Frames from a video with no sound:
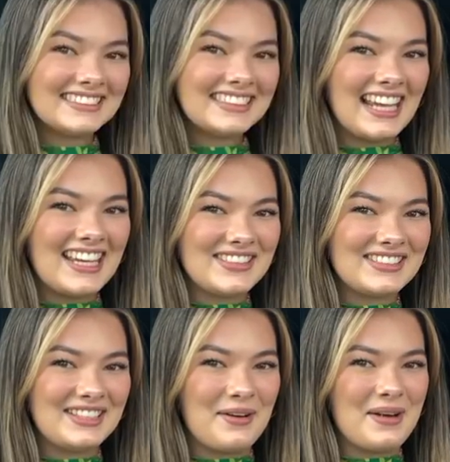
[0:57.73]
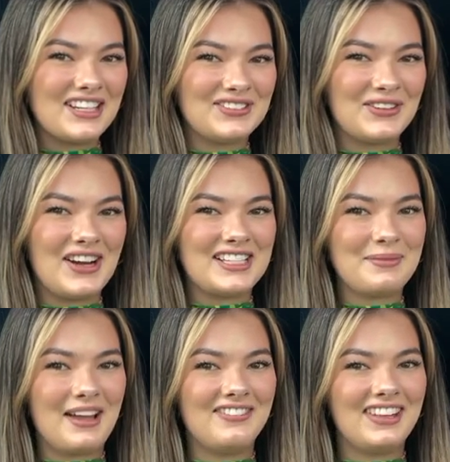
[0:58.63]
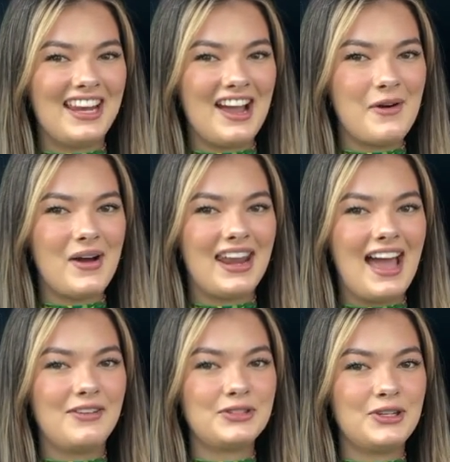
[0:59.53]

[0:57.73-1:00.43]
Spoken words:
Thank you so much for watching my video on how